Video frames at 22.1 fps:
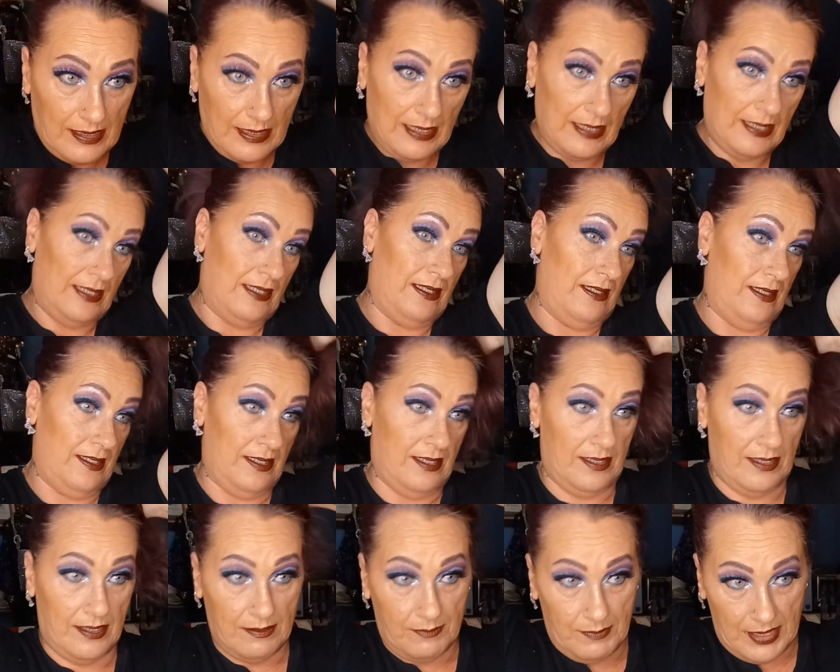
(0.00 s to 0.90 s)
I
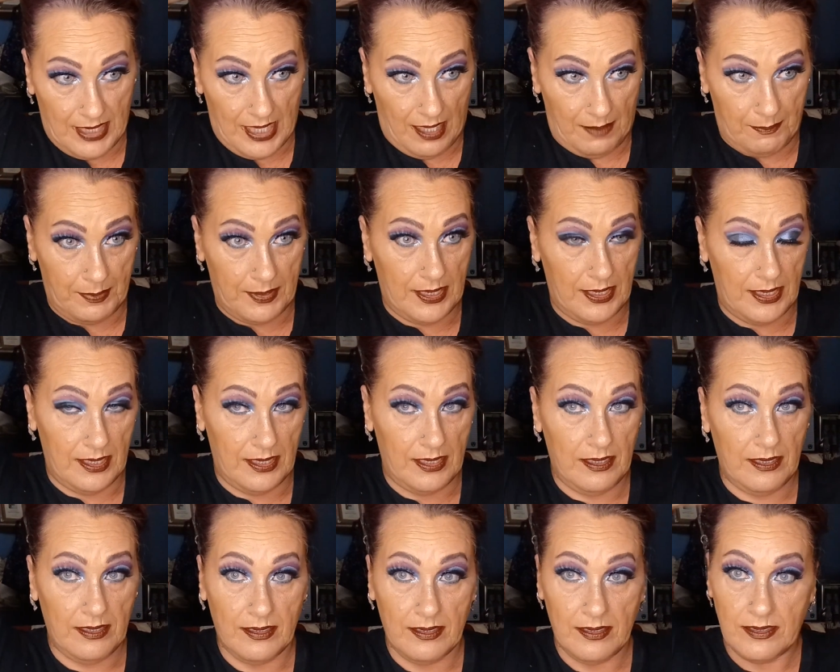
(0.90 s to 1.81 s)
am
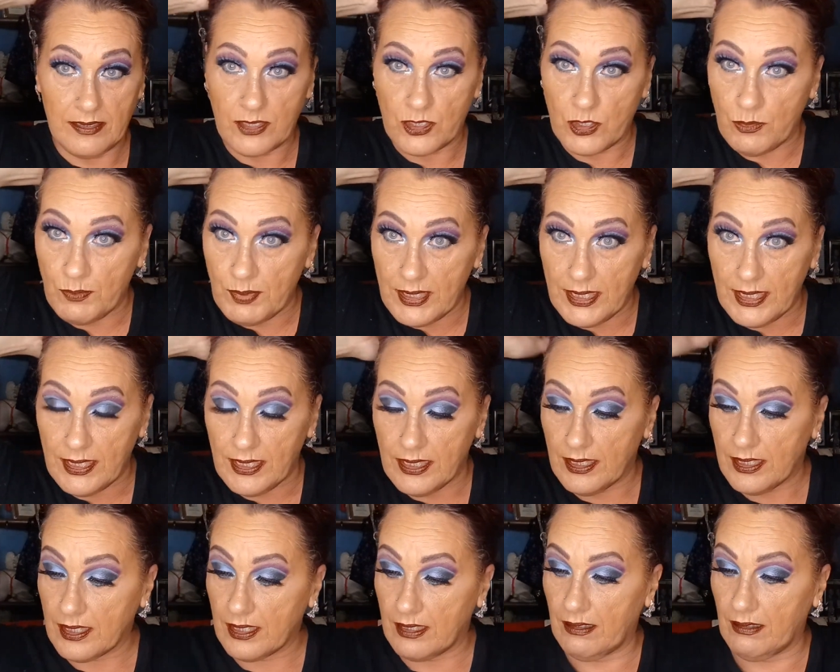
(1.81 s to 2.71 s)
happy to
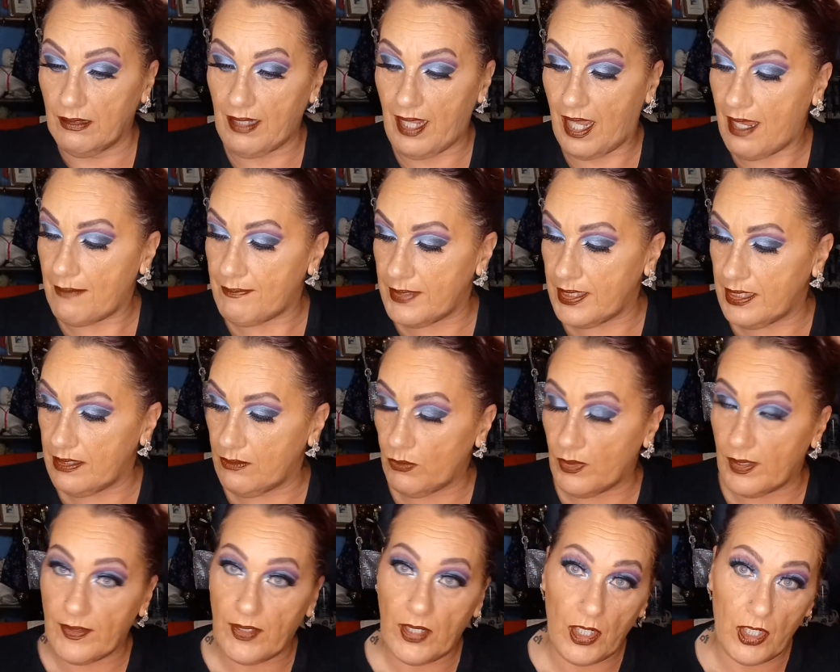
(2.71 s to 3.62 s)
be collabing
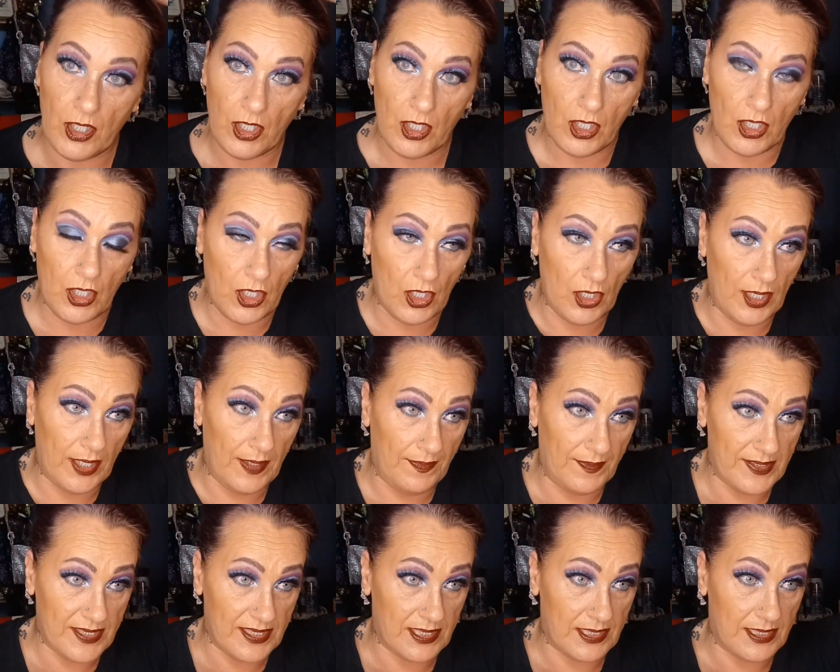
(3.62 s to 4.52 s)
with her
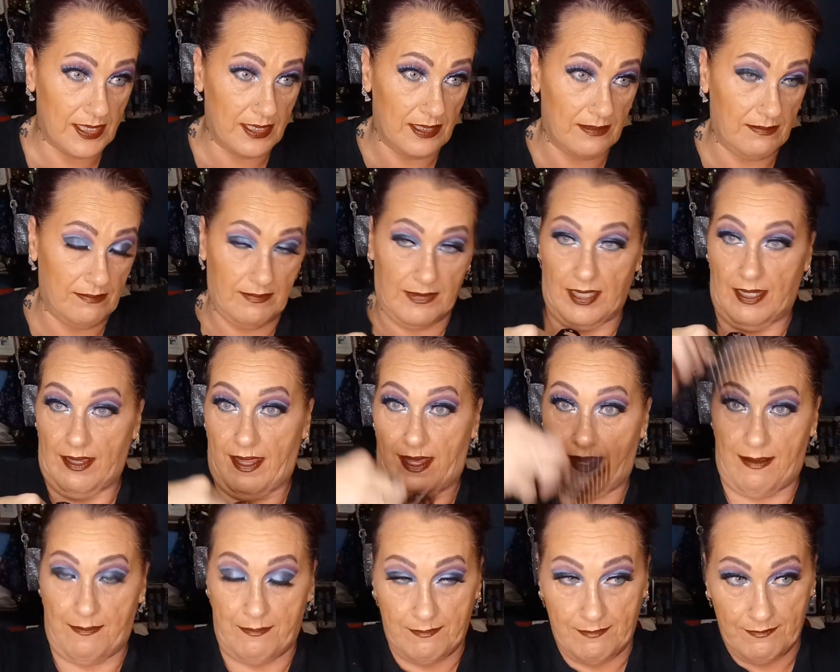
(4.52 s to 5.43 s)
in this
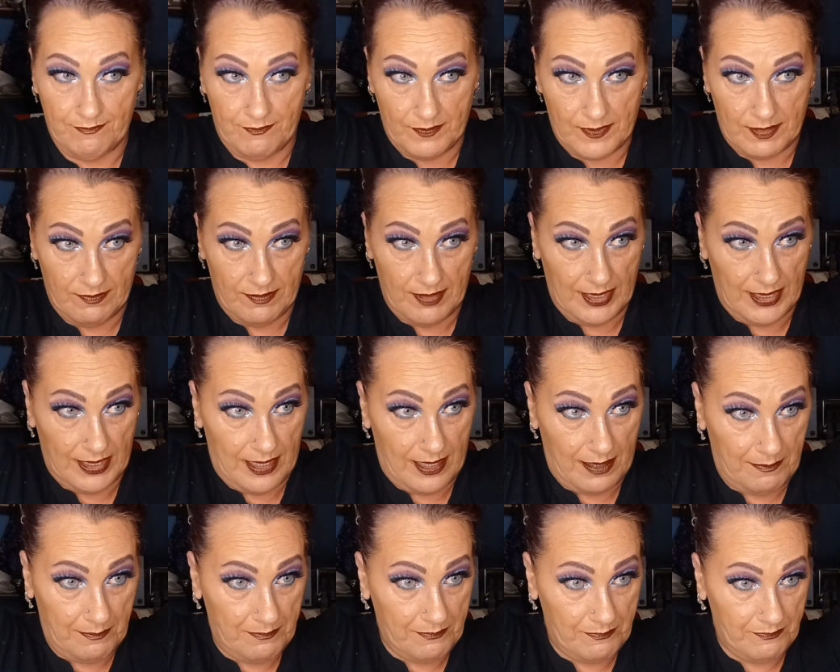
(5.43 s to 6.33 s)
collab. I really
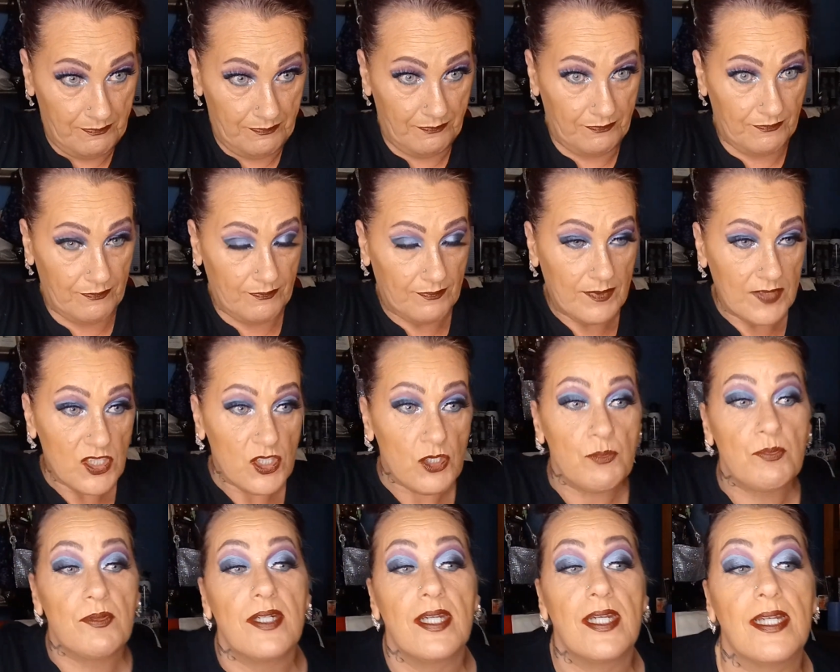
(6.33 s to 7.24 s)
am
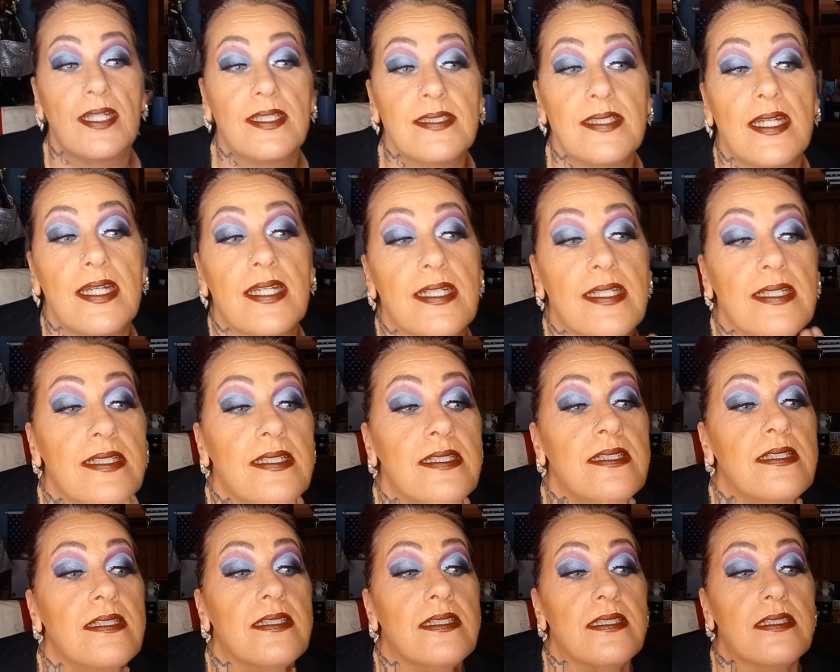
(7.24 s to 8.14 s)
super excited
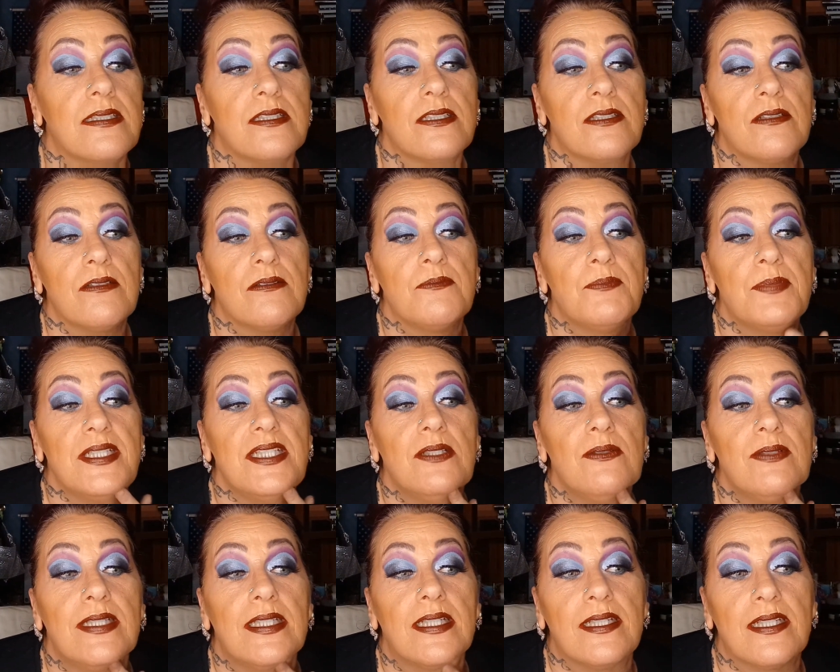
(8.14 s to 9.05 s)
to be
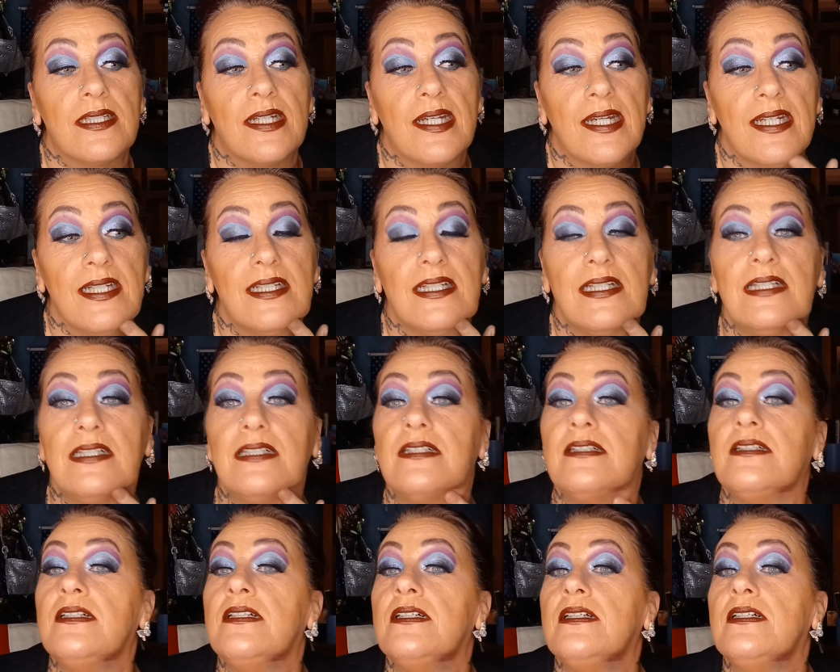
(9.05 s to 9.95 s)
doing it. And I got
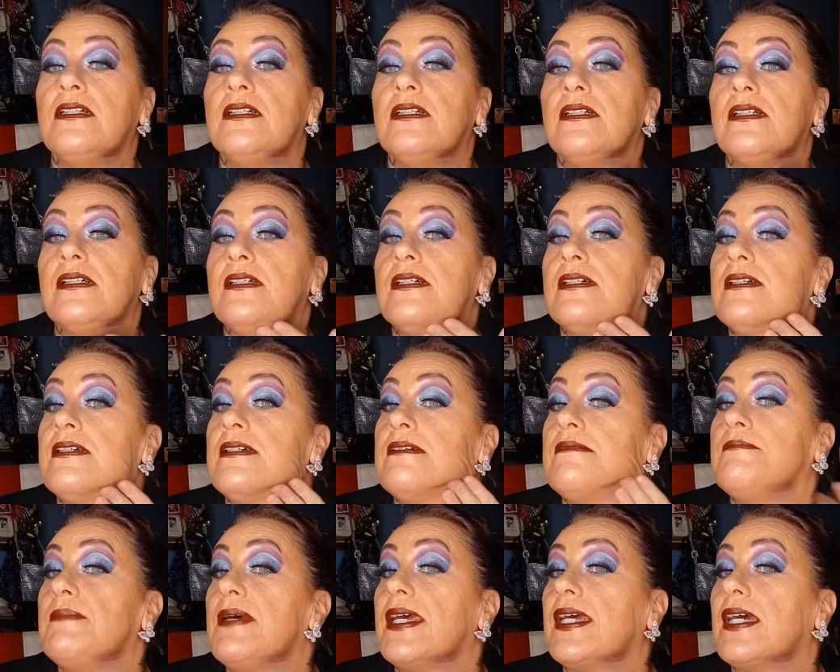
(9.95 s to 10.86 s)

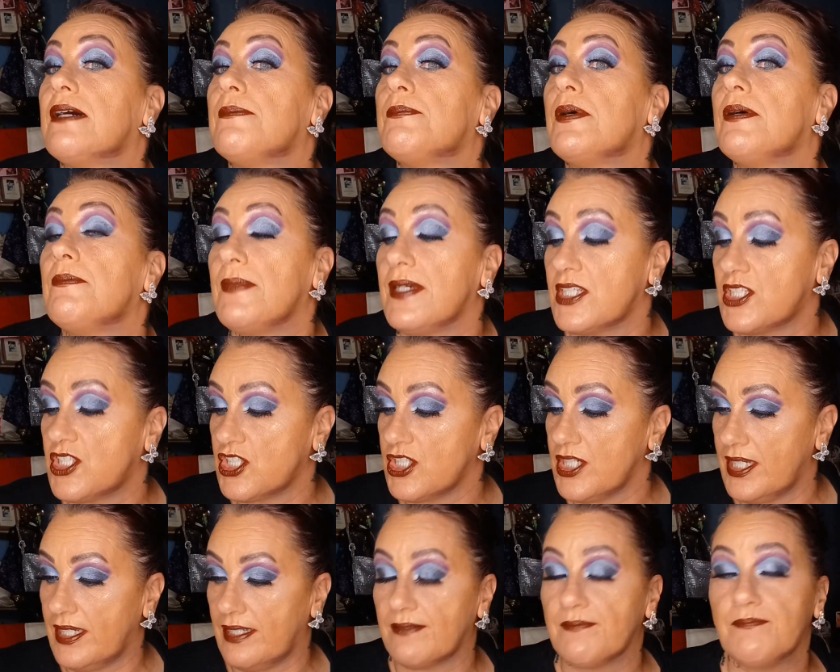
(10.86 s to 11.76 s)
makeup on my
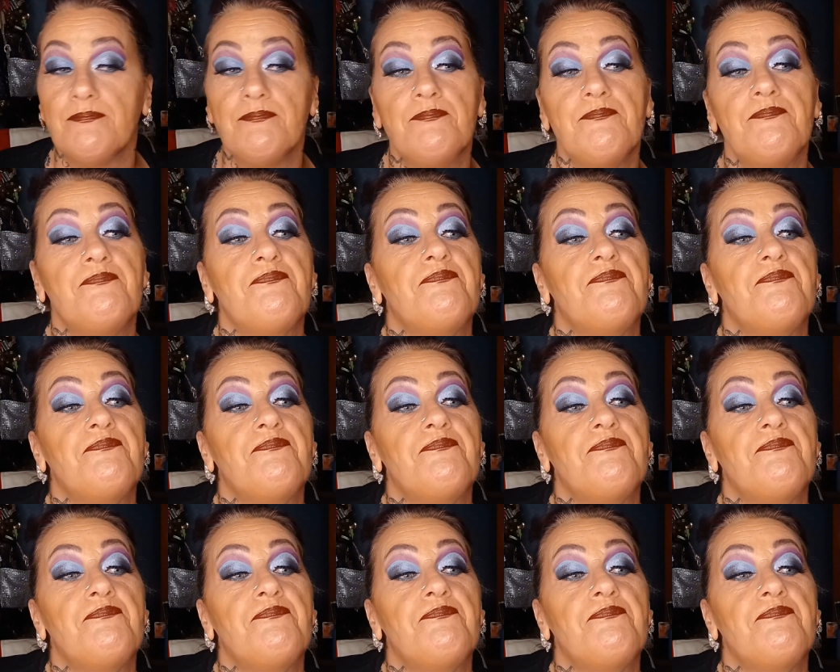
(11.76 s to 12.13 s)
chin.